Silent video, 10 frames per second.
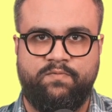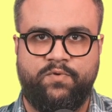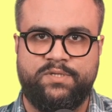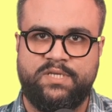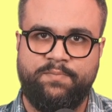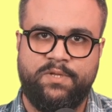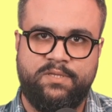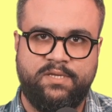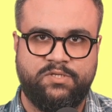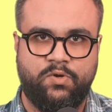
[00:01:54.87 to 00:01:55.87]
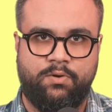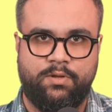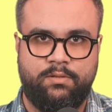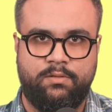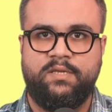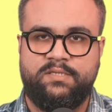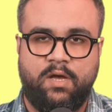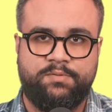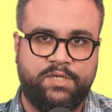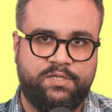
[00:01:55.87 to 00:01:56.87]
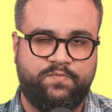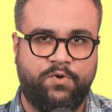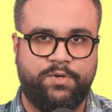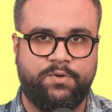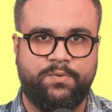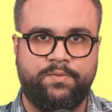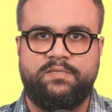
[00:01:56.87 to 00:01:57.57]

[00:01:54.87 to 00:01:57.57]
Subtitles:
for example this URL, this option is for you.